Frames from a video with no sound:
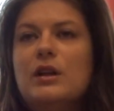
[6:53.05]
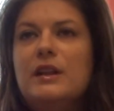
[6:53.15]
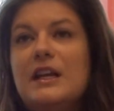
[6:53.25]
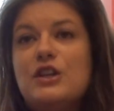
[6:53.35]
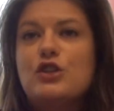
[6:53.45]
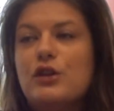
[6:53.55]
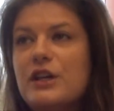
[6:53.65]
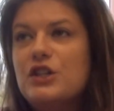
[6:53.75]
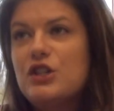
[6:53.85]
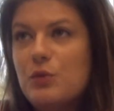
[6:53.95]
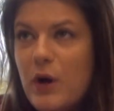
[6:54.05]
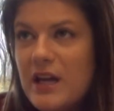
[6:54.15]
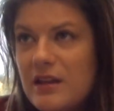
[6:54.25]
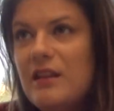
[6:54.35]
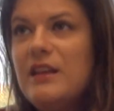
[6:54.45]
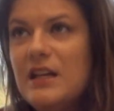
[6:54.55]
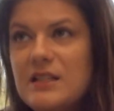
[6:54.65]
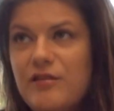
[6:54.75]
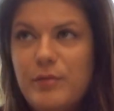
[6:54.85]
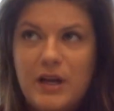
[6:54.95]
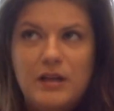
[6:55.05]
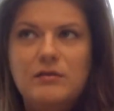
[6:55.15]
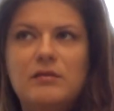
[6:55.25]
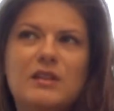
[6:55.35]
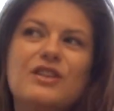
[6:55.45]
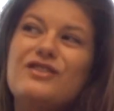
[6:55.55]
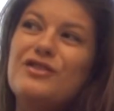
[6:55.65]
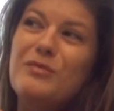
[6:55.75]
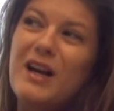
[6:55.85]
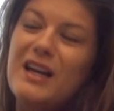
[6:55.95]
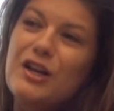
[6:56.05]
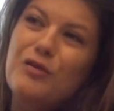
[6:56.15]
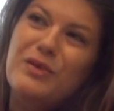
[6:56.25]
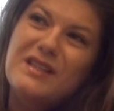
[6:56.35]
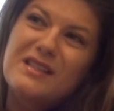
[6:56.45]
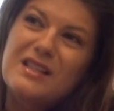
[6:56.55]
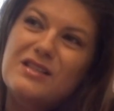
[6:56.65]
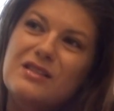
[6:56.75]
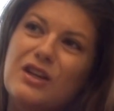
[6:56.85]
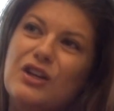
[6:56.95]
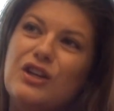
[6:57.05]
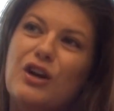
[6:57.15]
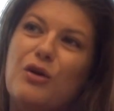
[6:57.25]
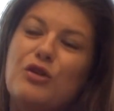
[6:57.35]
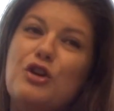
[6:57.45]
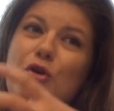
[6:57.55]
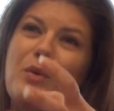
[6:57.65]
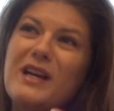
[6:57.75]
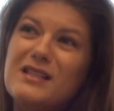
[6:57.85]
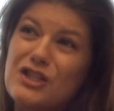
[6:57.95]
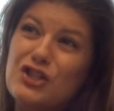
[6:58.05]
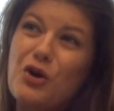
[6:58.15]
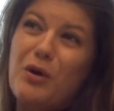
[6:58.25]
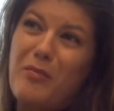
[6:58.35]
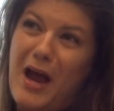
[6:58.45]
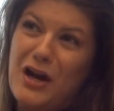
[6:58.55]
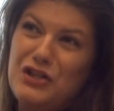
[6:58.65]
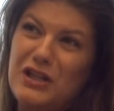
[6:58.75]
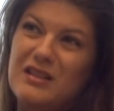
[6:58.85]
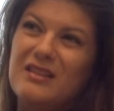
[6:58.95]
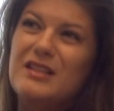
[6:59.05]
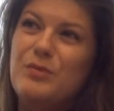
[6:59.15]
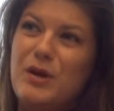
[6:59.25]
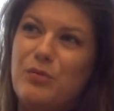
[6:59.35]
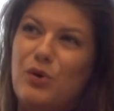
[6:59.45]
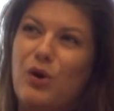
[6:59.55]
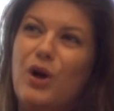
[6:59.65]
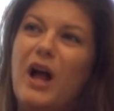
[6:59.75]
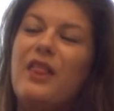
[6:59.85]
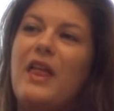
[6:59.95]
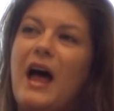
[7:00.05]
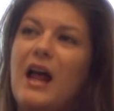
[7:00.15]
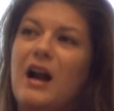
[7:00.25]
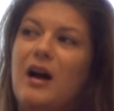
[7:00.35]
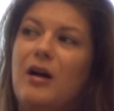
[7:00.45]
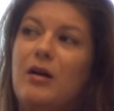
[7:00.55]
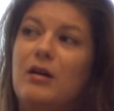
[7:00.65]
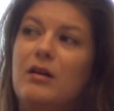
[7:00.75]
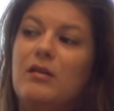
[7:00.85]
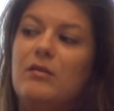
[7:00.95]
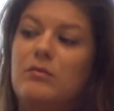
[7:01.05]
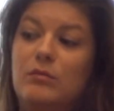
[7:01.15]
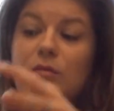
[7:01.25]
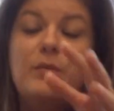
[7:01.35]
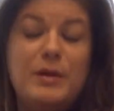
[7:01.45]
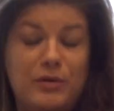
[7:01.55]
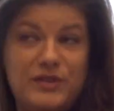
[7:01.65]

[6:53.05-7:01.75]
the entrenched way that things have been. There's new money, new business, you know, new ways to show compassion to people that the people